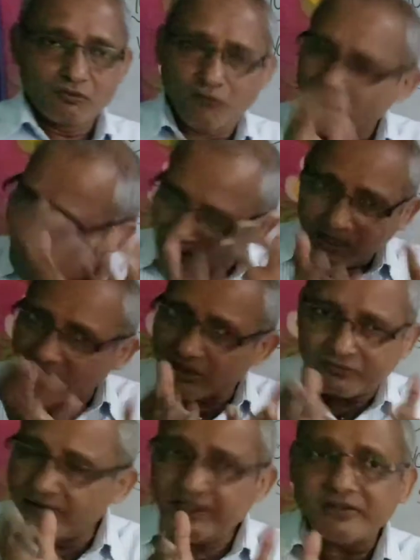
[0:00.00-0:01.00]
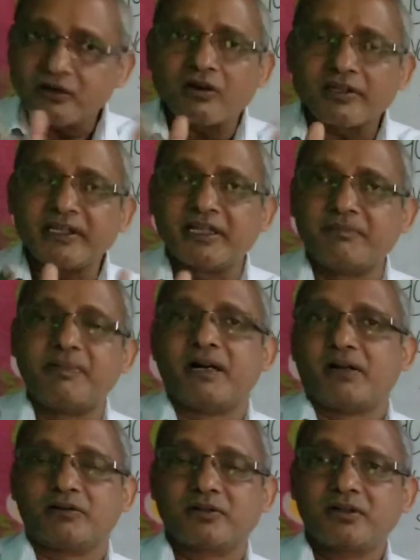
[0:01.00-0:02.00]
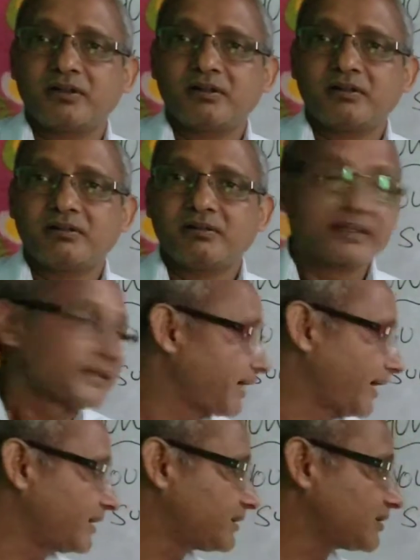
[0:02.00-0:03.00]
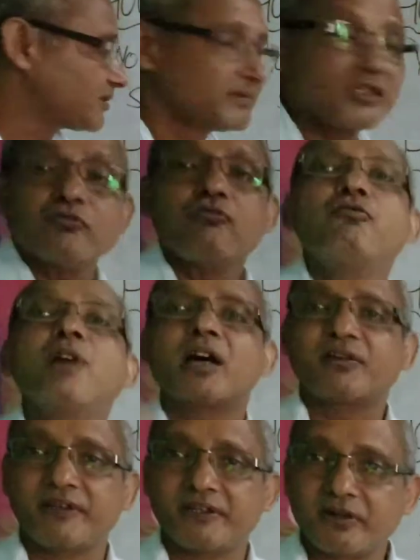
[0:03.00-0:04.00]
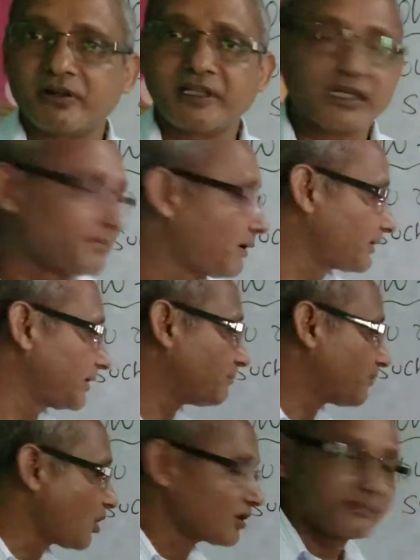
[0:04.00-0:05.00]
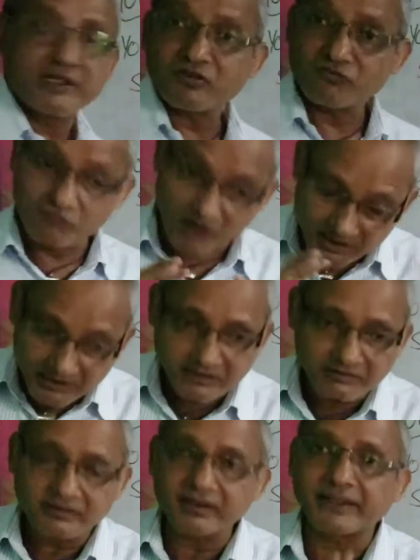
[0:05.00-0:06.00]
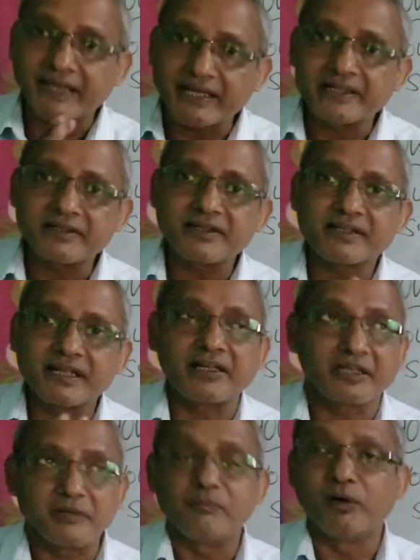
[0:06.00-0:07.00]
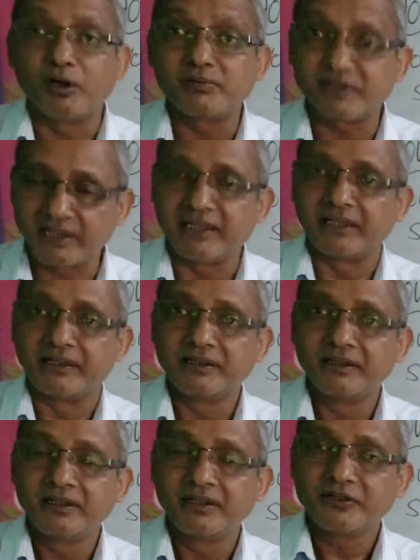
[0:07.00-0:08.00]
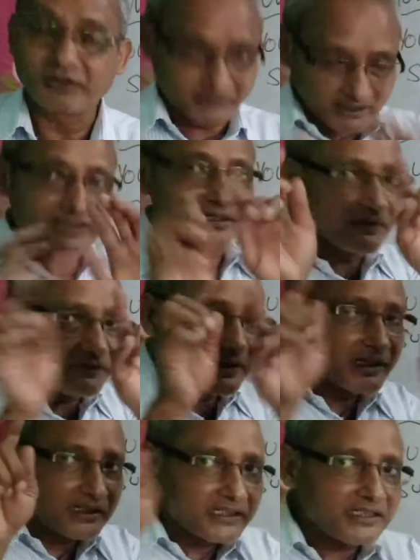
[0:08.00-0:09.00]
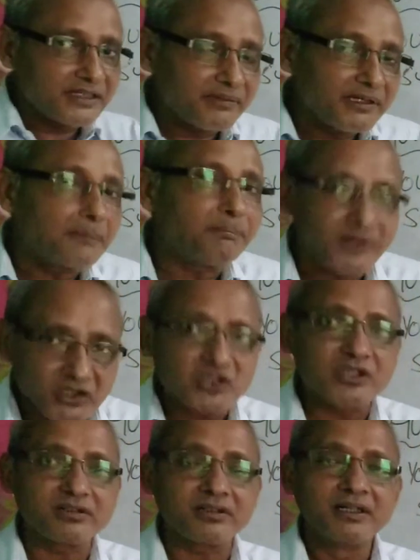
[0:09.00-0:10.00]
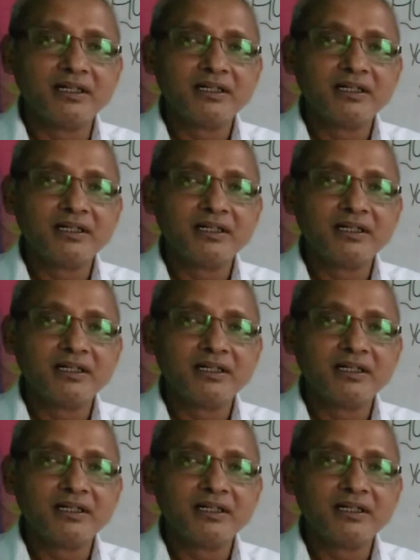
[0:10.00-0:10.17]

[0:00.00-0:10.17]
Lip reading: What are we talking about? Characters means who are we talking about, and plot means what the characters are involved in. So this definitely is giving a picture,